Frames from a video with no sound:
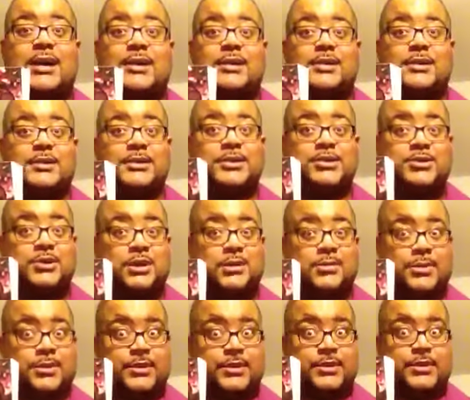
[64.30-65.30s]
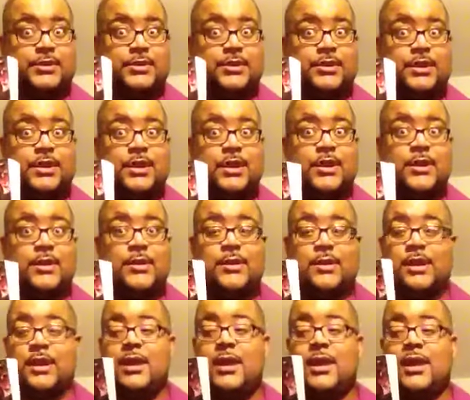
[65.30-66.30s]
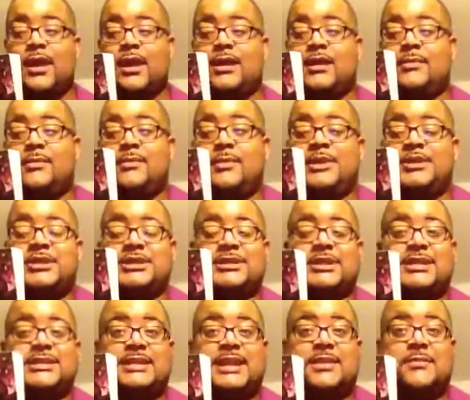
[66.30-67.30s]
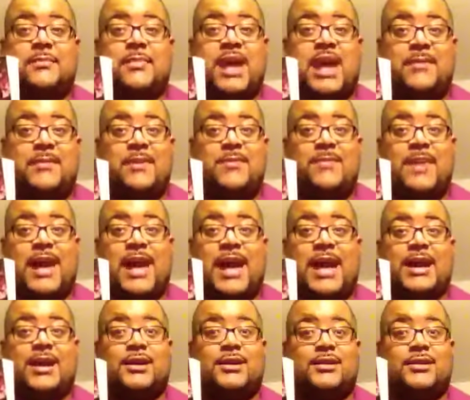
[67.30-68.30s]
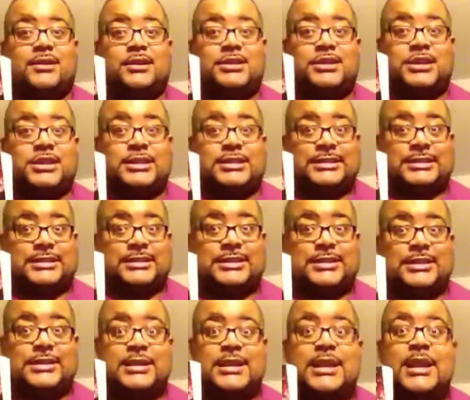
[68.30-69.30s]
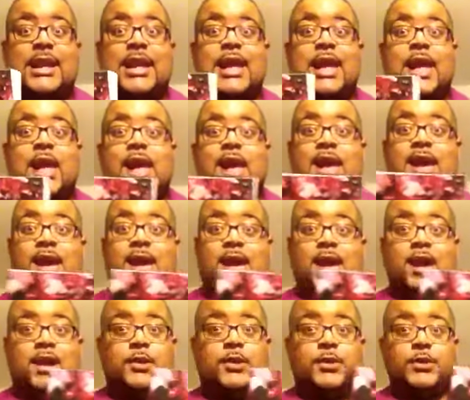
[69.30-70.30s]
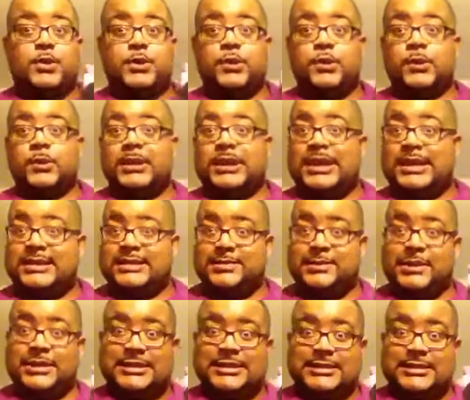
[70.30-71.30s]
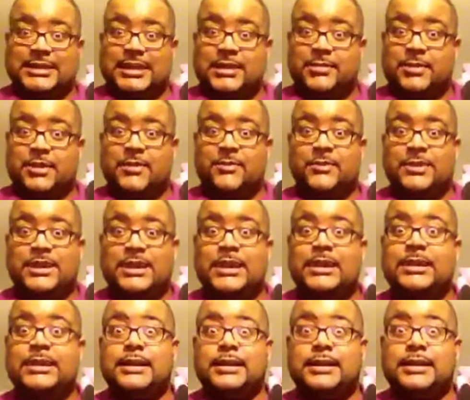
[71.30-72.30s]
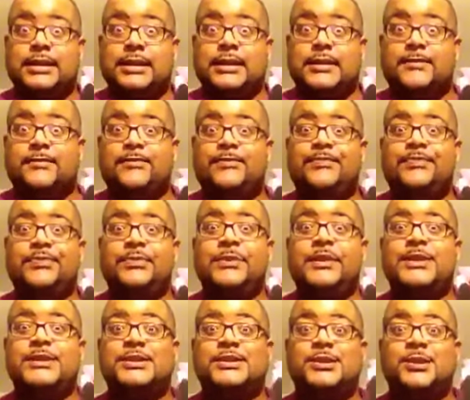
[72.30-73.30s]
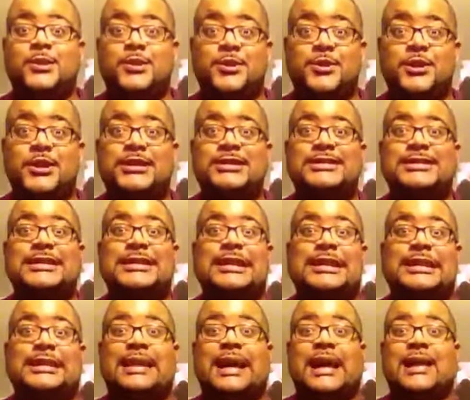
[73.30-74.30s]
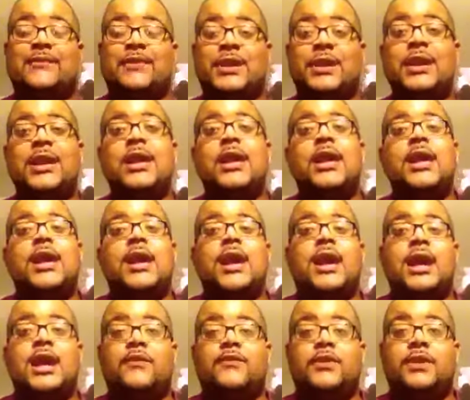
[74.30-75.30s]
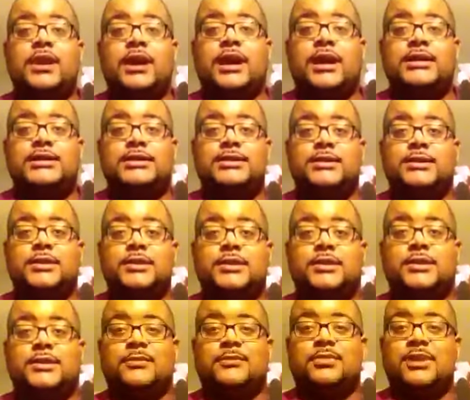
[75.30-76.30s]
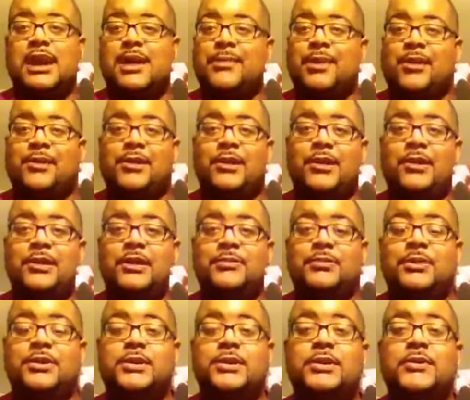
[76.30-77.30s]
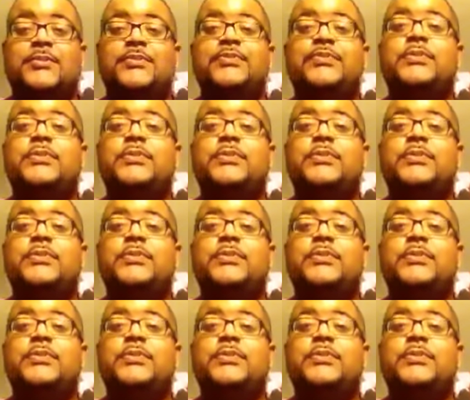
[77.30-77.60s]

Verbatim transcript: a trumpeter, and then make sure I say his name, Baby Back uh, Johnston, and who gets pretty steamy when they hook up. So you're gonna see a lot of it, and if you guys are um, probably already heard the book,